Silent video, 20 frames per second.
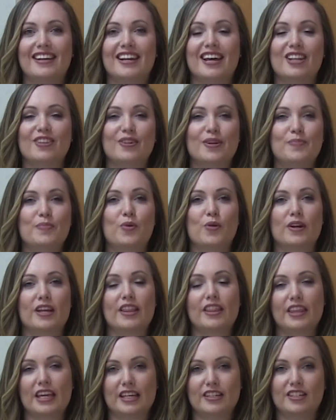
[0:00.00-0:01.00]
Another
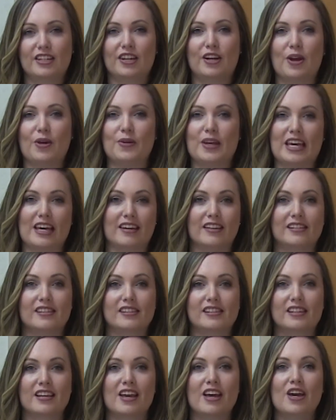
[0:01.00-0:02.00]
important thing to note is,